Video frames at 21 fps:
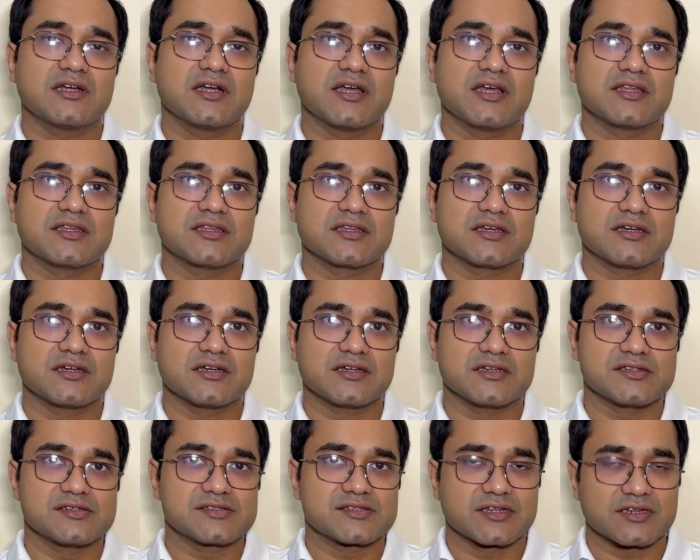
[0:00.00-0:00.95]
and
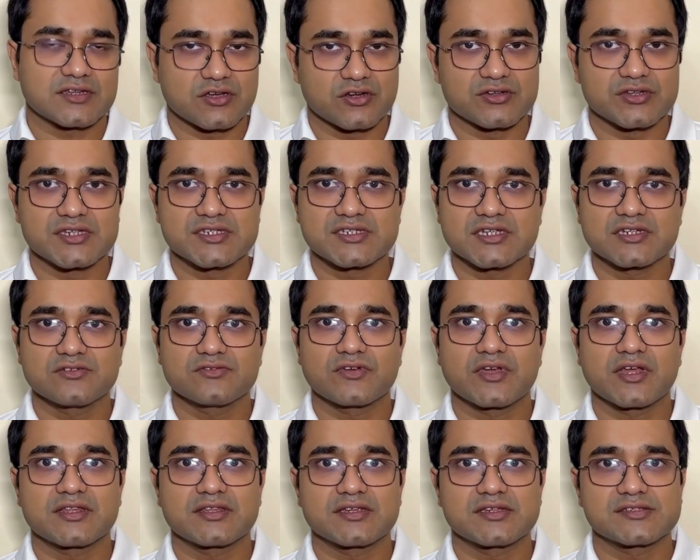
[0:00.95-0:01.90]
is a condition
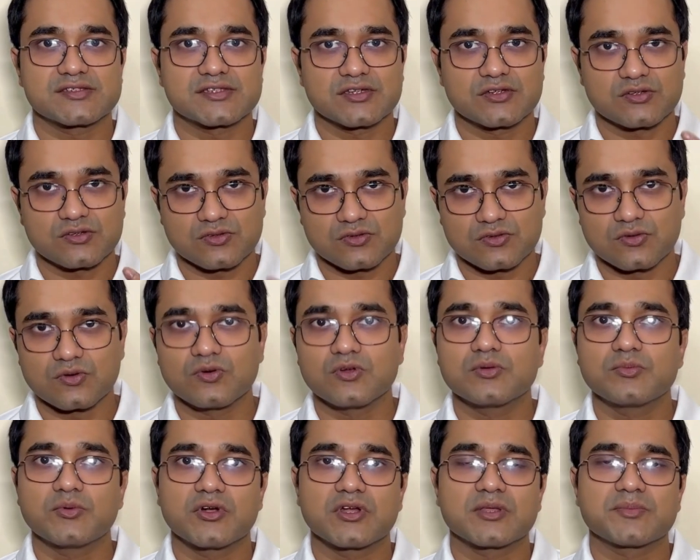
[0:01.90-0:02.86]
where there is a
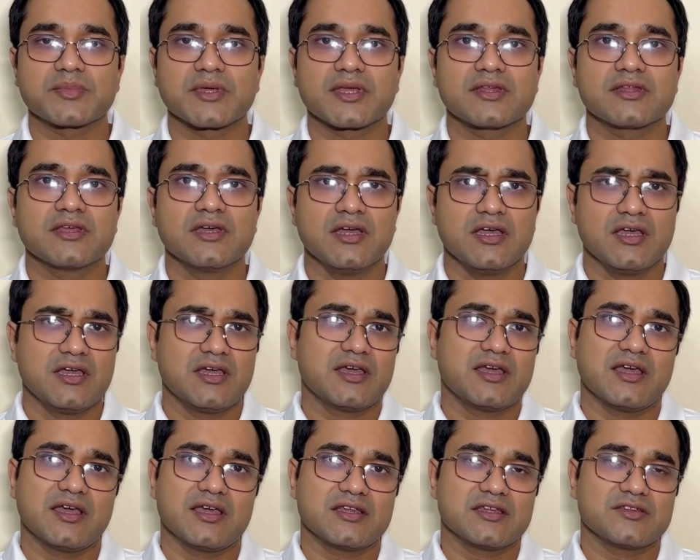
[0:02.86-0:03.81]
whole body pain,
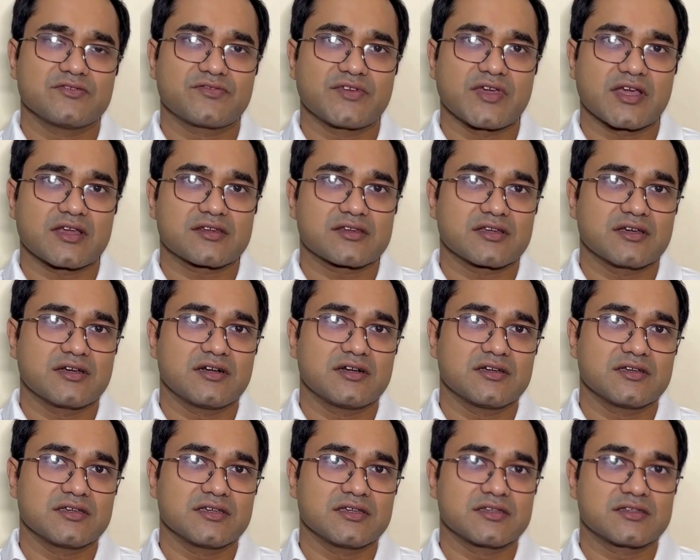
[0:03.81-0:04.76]
and in fact
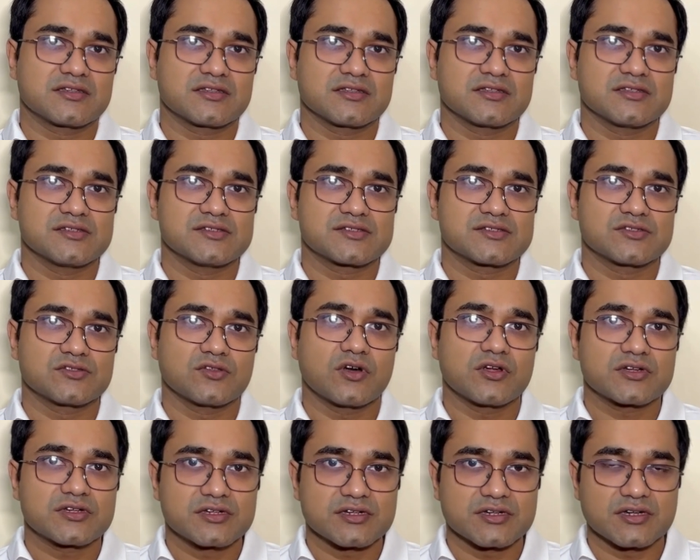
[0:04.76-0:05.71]
it is
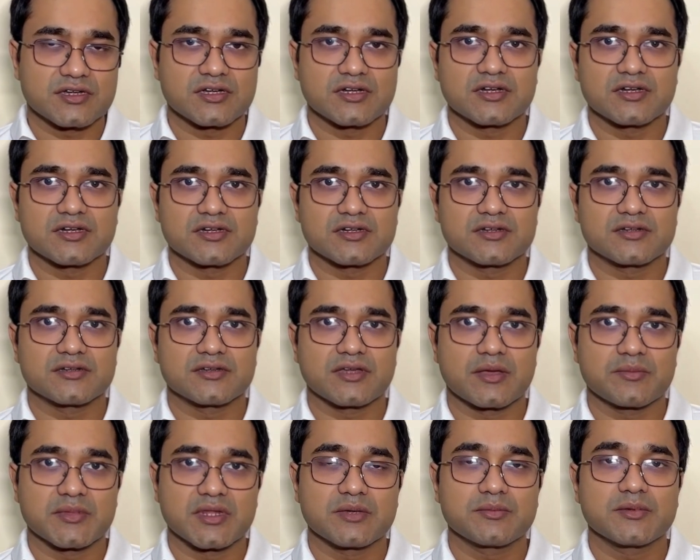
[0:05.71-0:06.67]
not
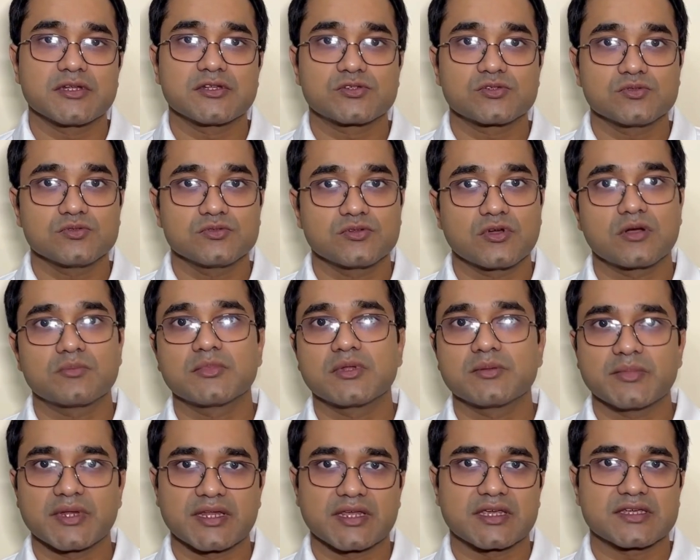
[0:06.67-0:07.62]
amenable to
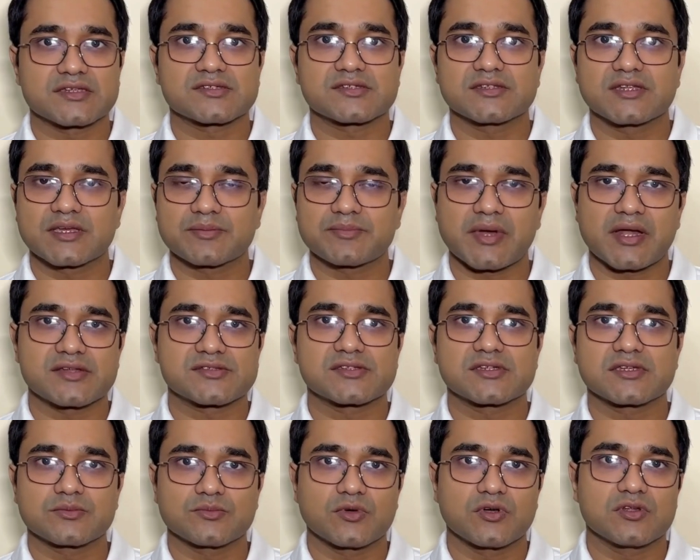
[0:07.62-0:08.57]
normal medication like
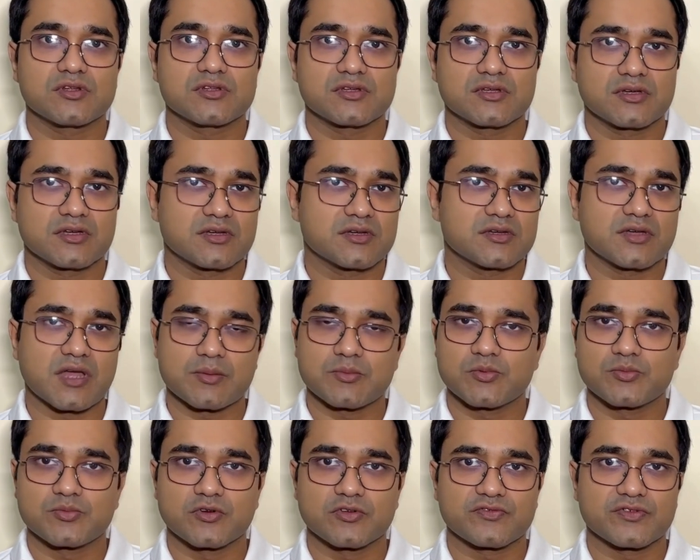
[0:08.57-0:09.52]
paracetamol,
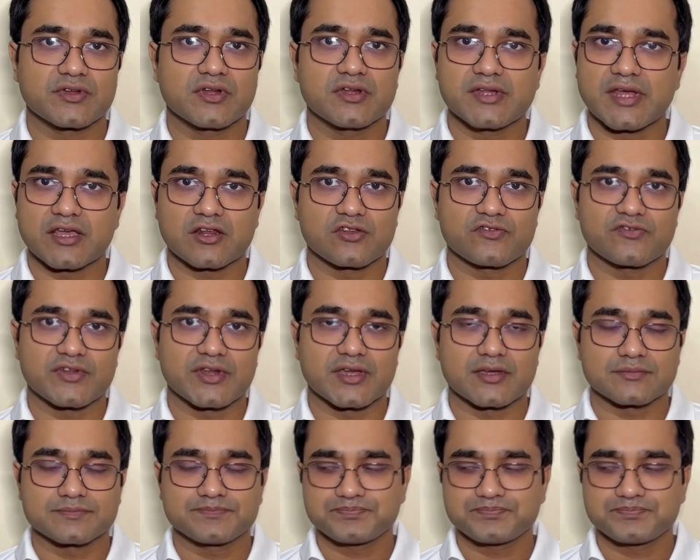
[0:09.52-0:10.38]
ibuprofen, or diclofenac.